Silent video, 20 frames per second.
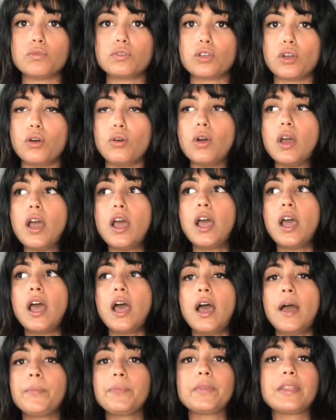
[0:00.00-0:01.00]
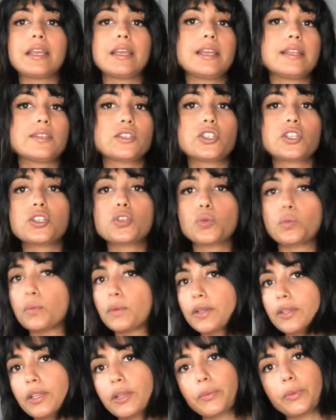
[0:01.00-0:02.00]
So it's just
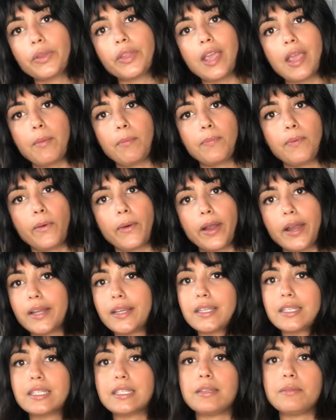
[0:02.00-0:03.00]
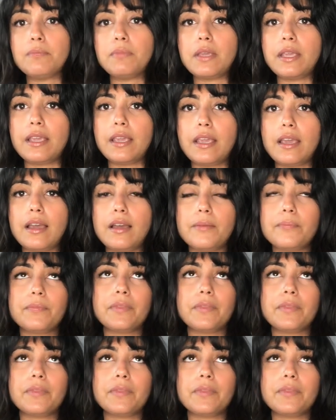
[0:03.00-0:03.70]
really, really important to be